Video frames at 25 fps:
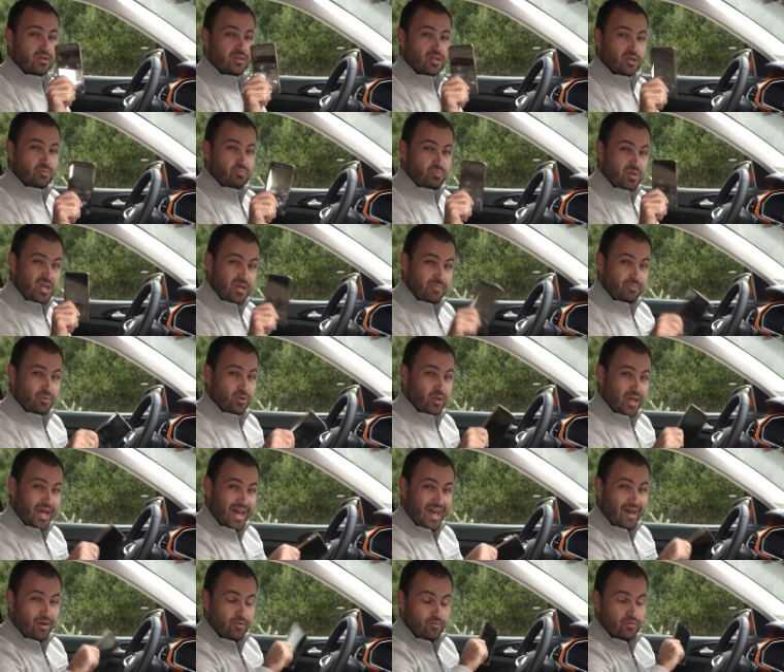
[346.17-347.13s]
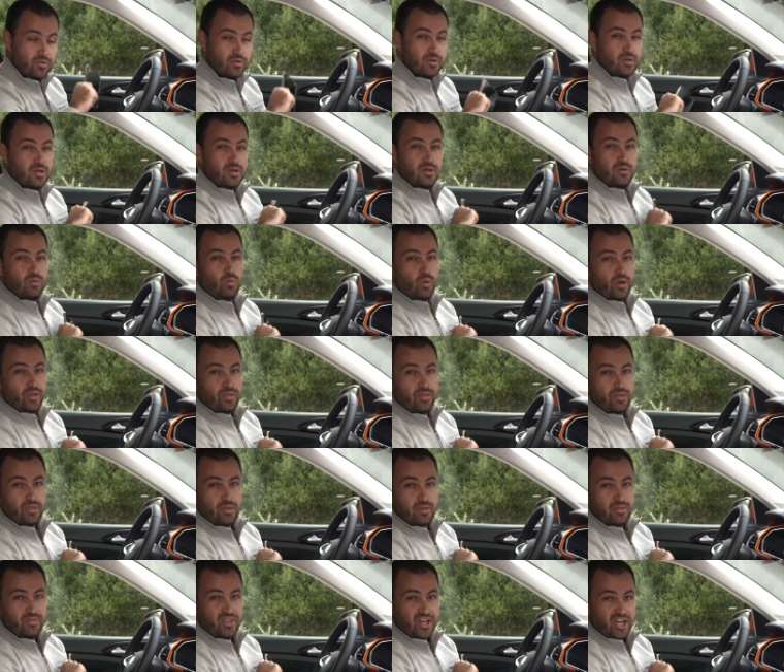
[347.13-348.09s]
that people have
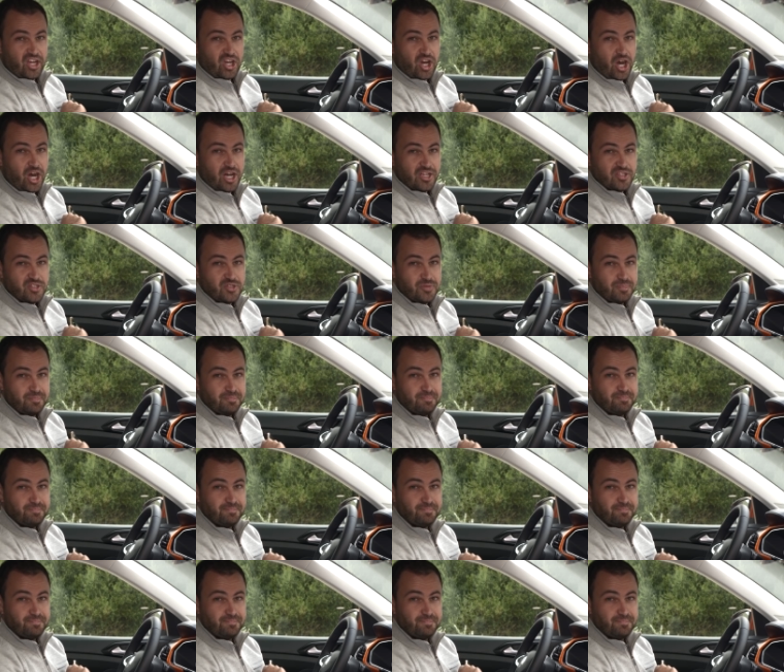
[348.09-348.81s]
with their cars.